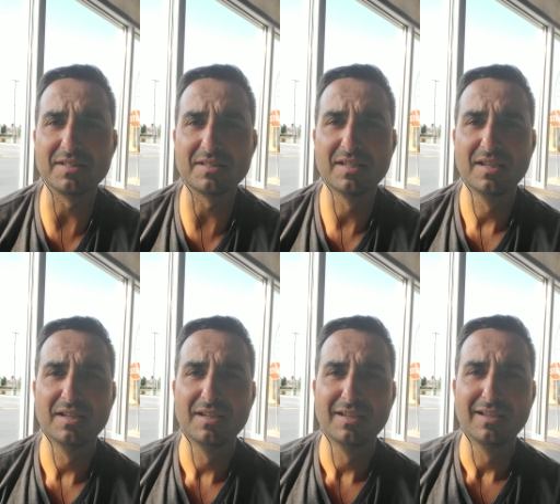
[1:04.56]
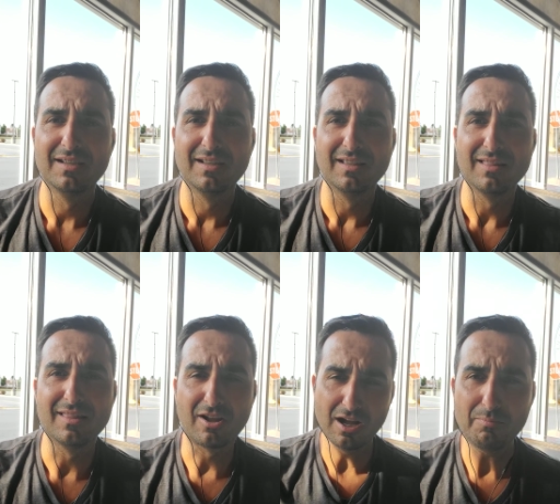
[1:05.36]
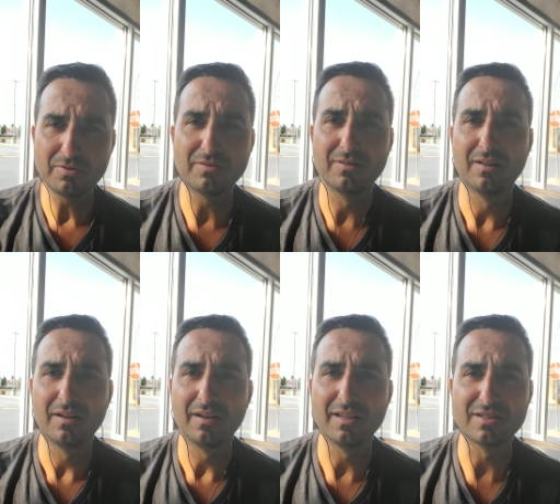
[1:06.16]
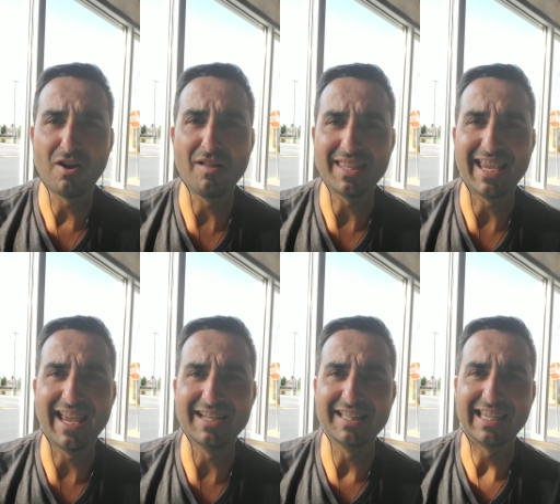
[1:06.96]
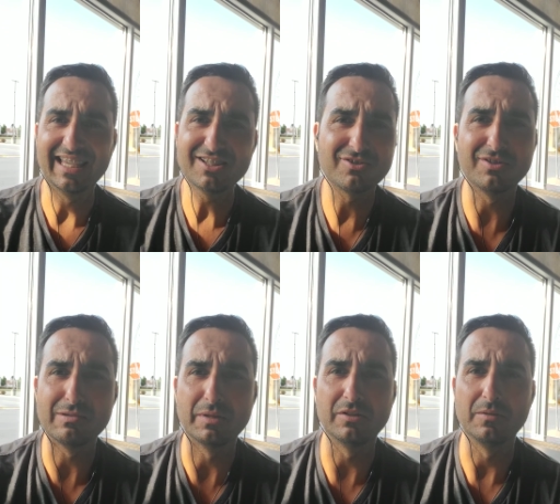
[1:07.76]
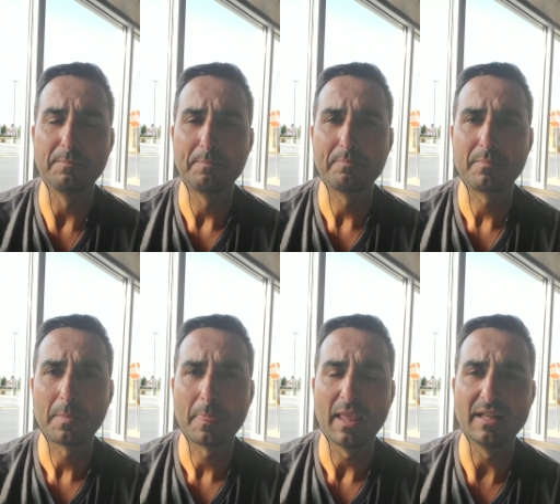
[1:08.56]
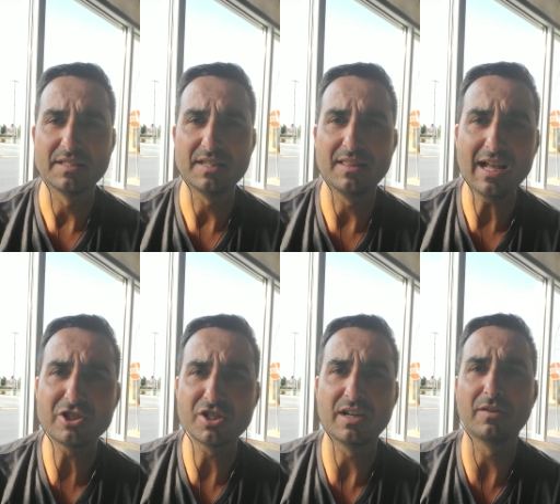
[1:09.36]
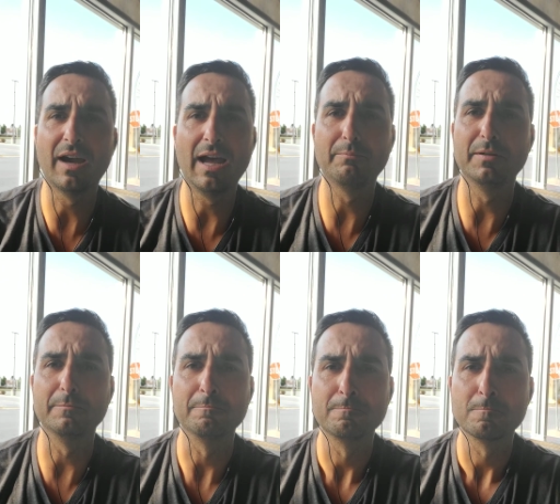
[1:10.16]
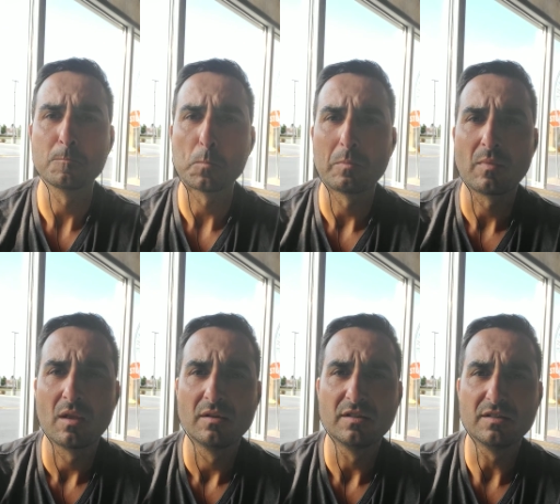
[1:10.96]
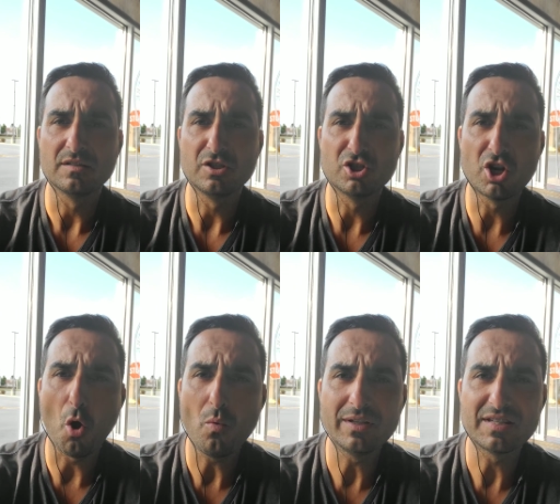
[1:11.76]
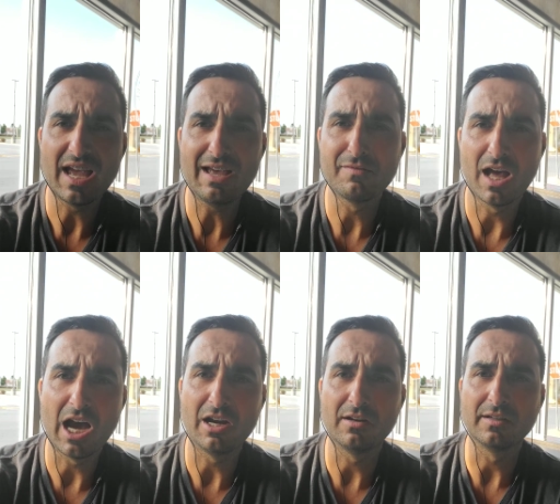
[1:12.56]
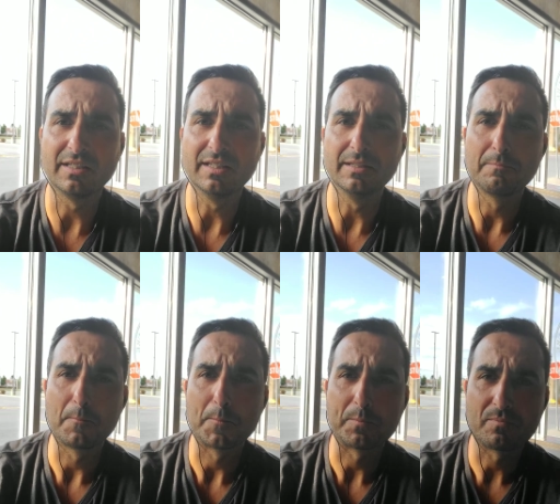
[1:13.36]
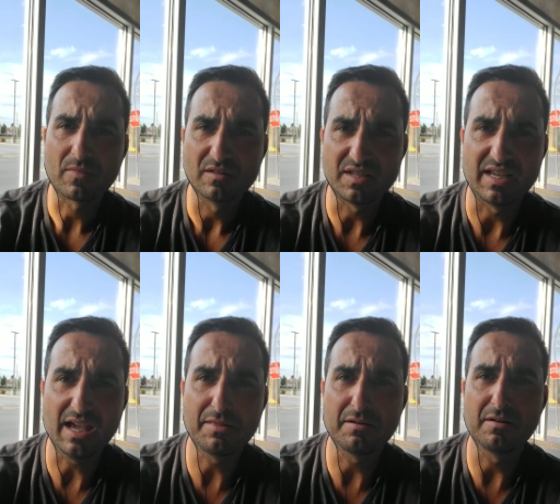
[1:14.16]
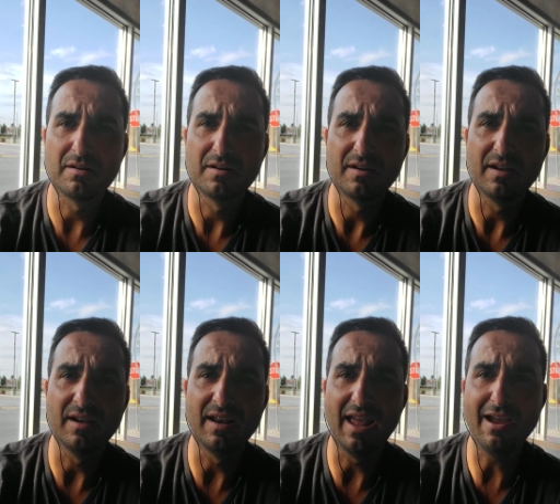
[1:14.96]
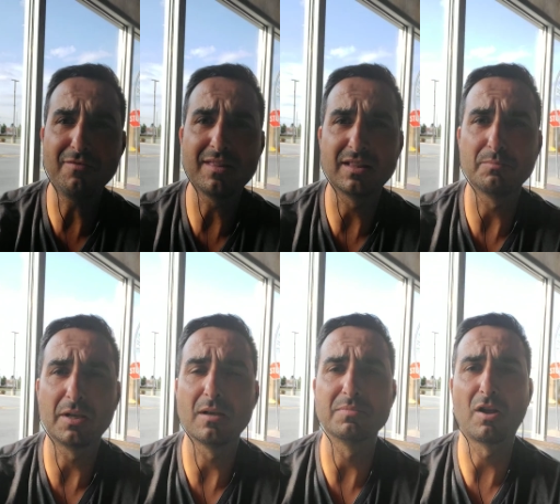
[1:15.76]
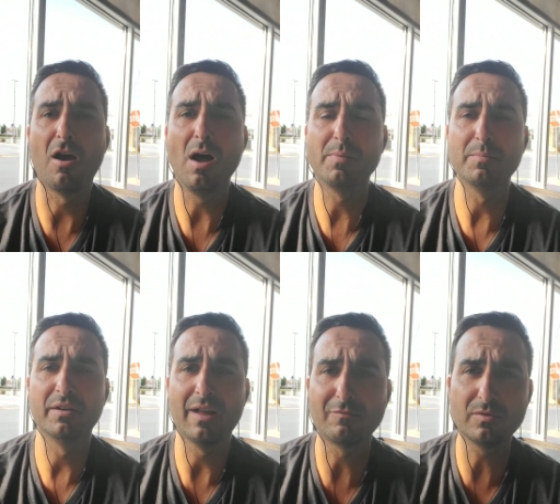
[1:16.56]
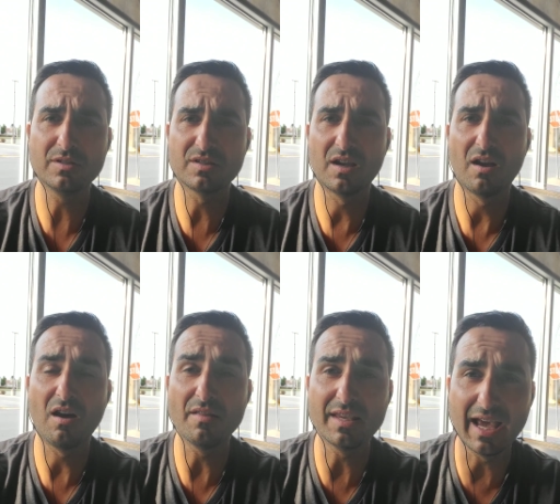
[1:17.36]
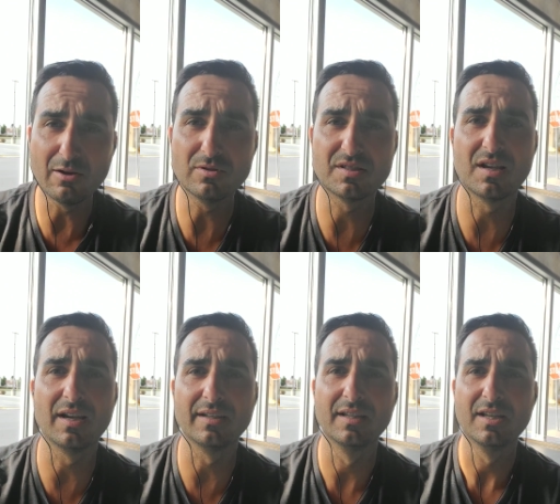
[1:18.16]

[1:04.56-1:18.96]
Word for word: is the couple is on the end and the kids are in the middle. And see, that should never happen. So you should always have the hierarchy together and everything that becomes a complement of afterwards on the outside.